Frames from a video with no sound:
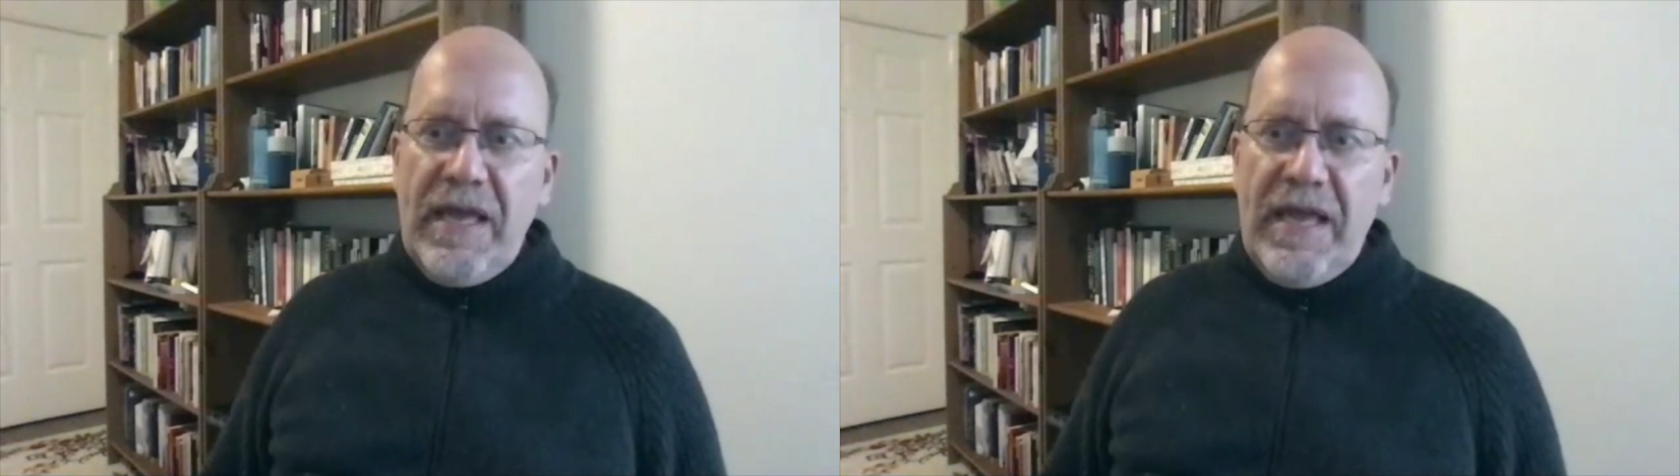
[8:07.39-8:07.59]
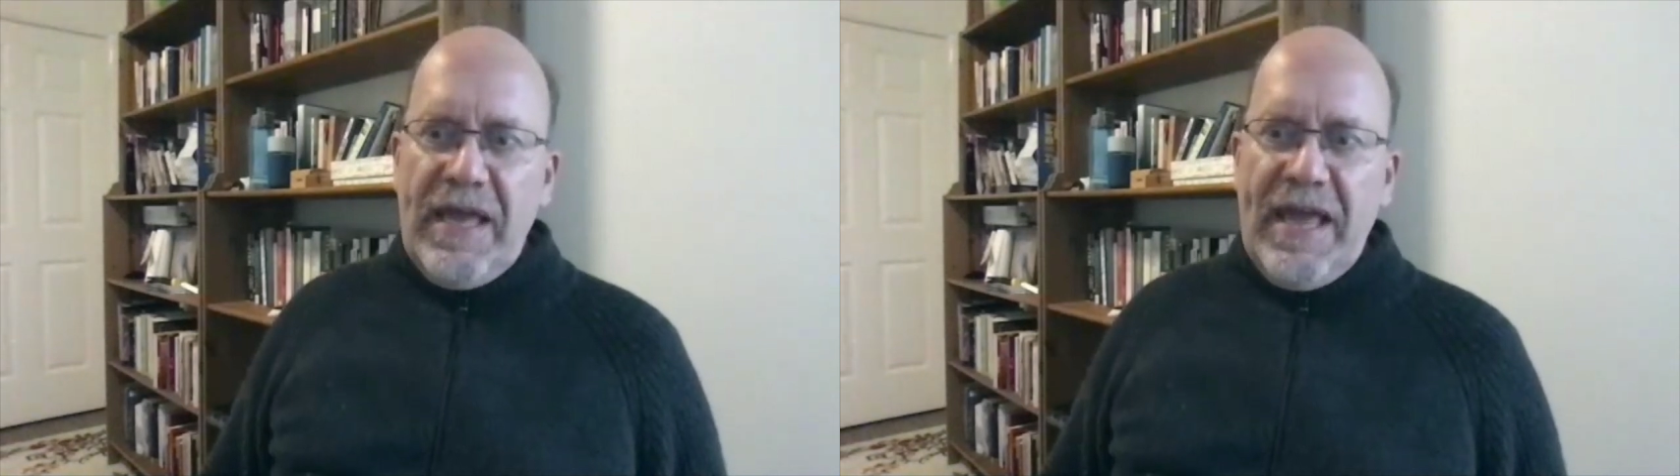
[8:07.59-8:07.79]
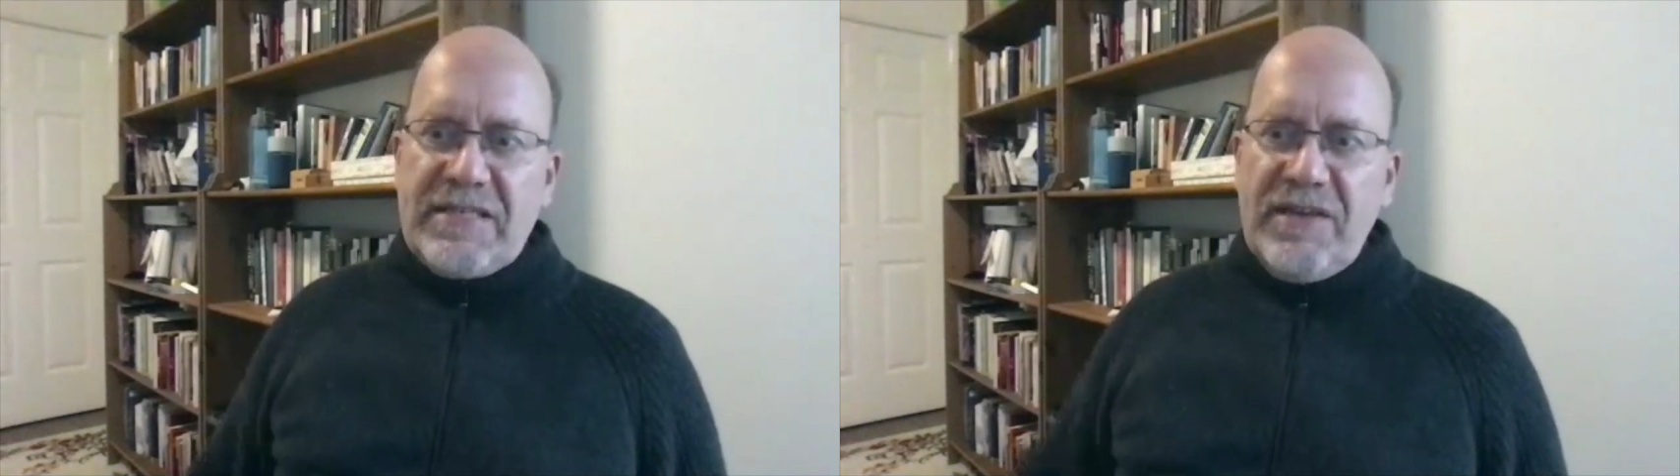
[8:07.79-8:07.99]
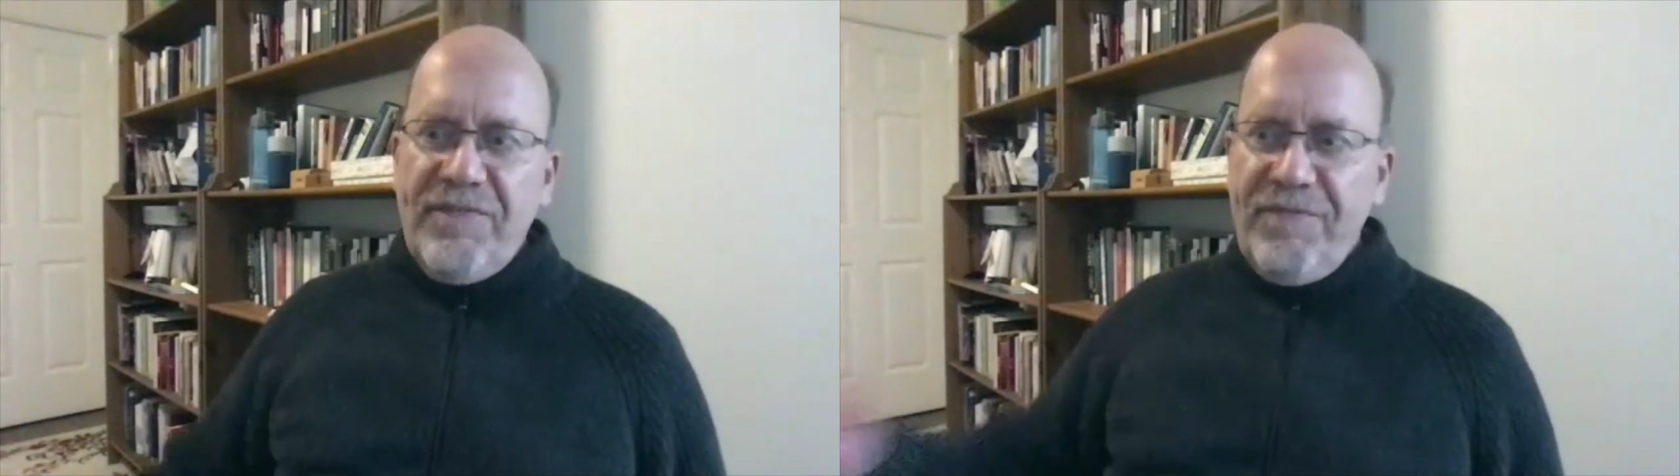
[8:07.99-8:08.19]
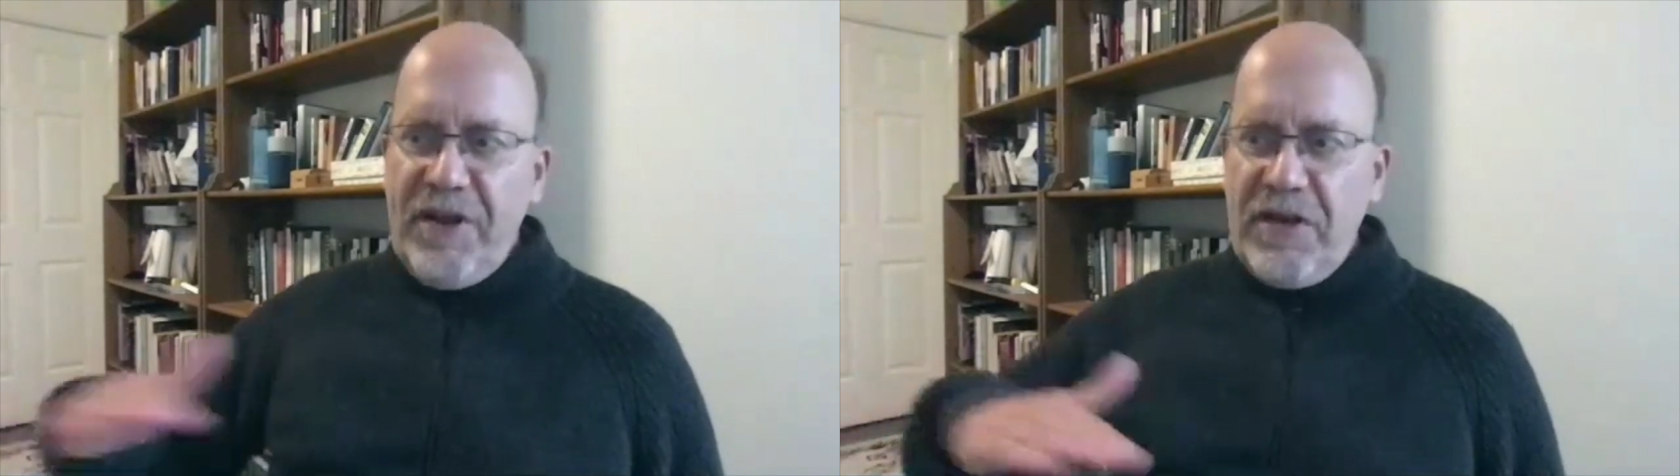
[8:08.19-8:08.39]
it's a
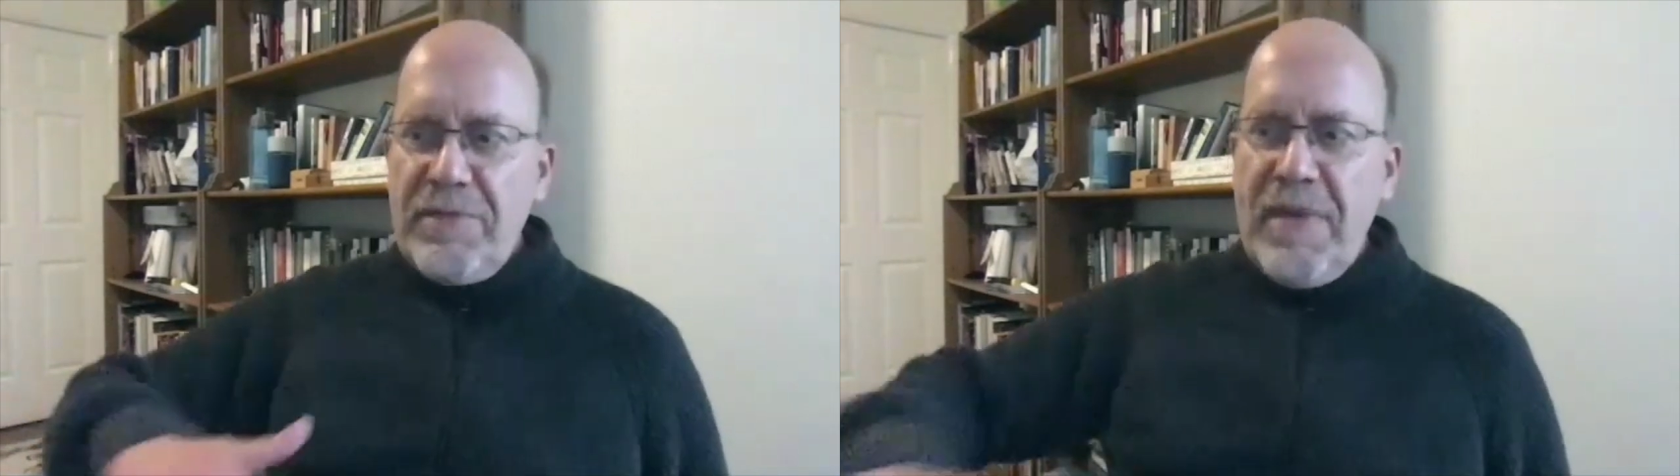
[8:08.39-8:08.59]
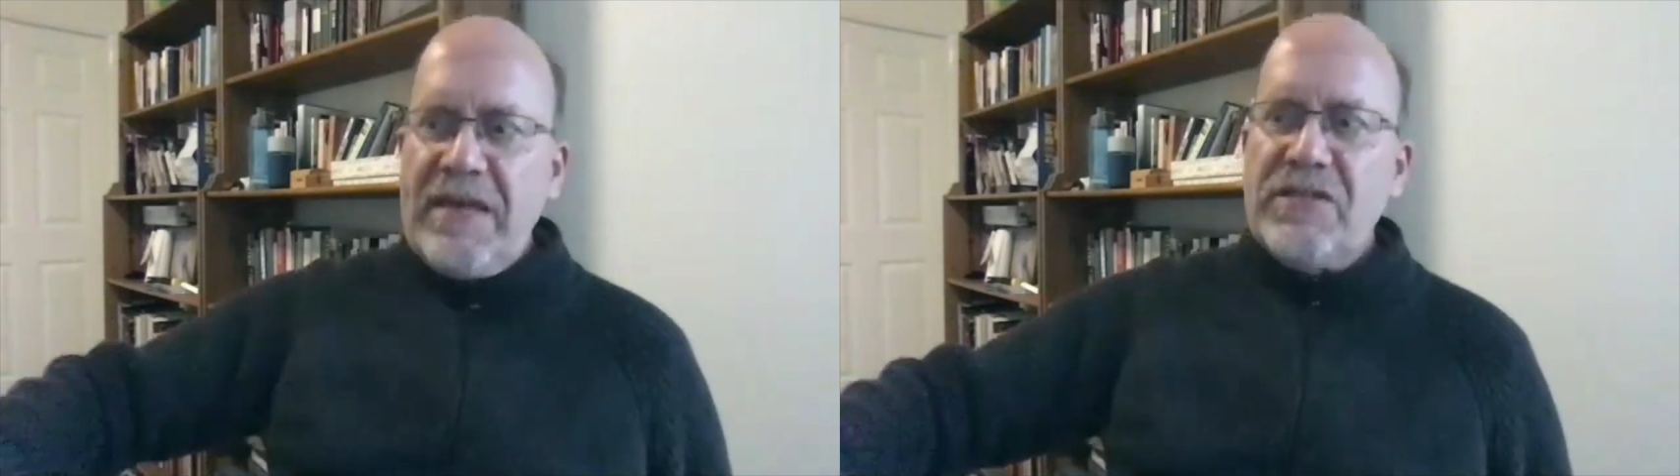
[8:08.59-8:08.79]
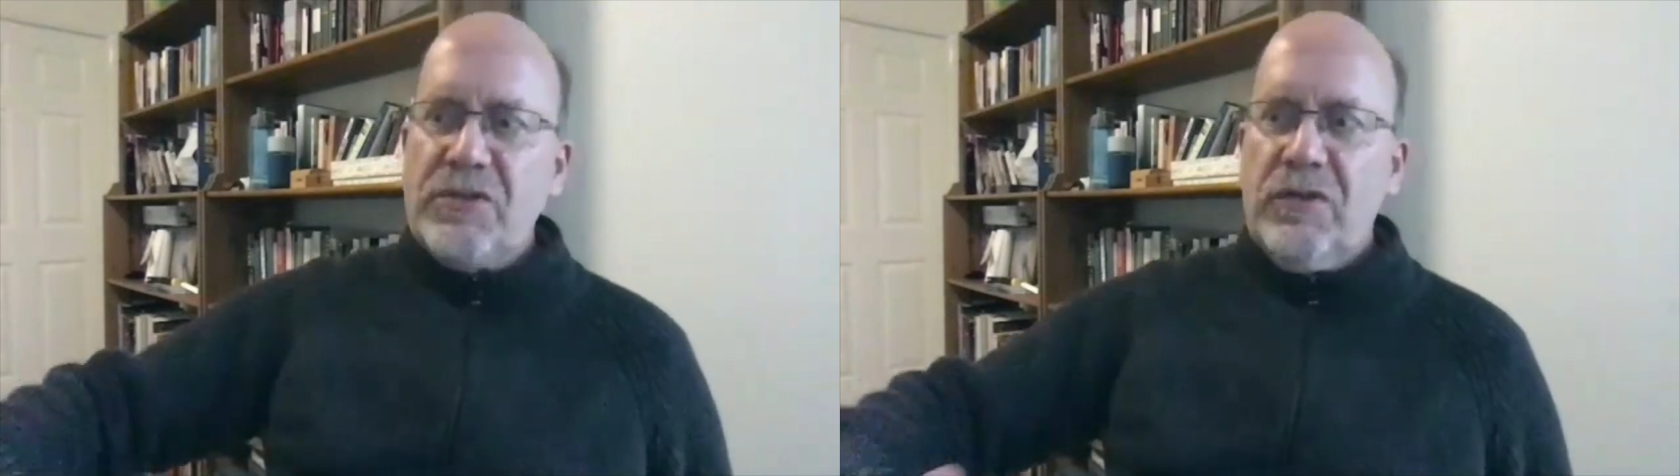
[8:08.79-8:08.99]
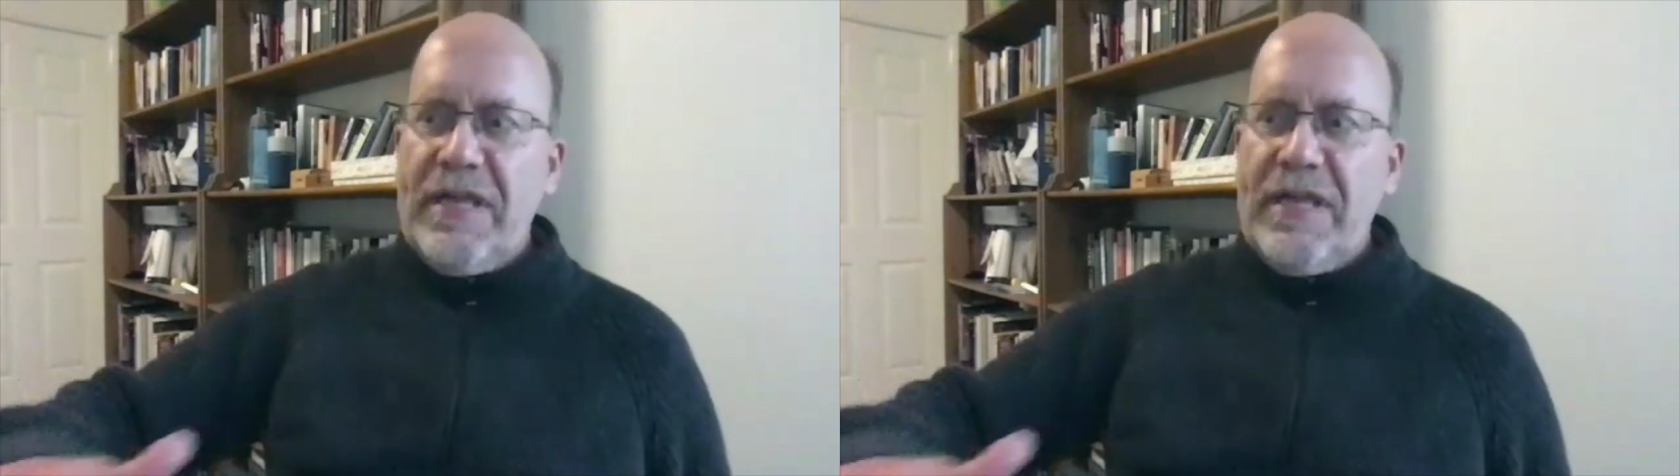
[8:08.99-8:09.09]
fundamental,